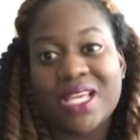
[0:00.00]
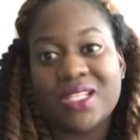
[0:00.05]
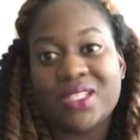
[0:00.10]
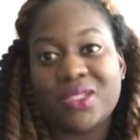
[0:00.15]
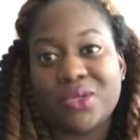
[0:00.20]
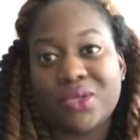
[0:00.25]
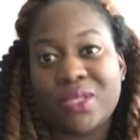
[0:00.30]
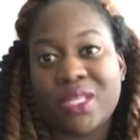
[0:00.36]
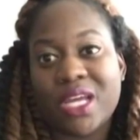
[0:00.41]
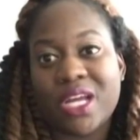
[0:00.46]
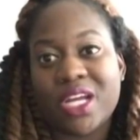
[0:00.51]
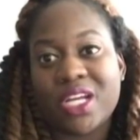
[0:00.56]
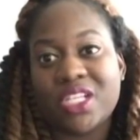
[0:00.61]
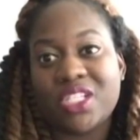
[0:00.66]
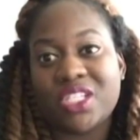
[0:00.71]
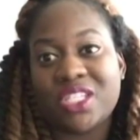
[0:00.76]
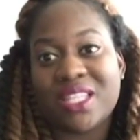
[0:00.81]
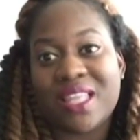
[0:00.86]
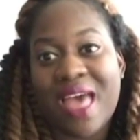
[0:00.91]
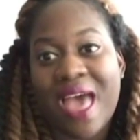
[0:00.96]
So there
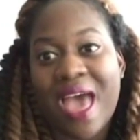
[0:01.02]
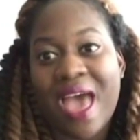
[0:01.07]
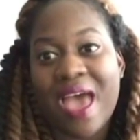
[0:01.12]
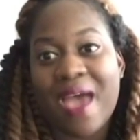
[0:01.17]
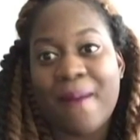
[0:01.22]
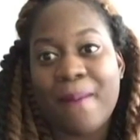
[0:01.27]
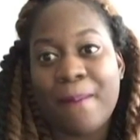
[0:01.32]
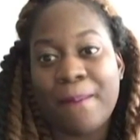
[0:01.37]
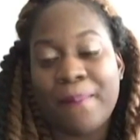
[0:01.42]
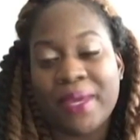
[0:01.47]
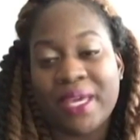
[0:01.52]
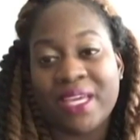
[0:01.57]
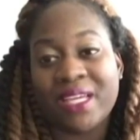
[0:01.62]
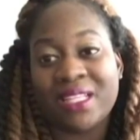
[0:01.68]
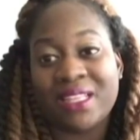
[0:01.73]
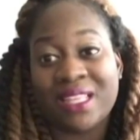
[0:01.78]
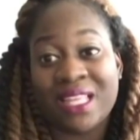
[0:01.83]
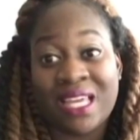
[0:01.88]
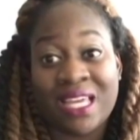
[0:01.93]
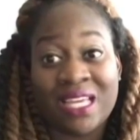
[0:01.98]
is that
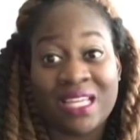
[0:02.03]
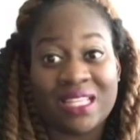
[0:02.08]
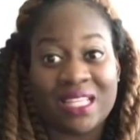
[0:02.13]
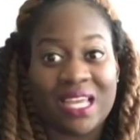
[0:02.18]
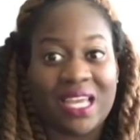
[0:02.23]
big thing.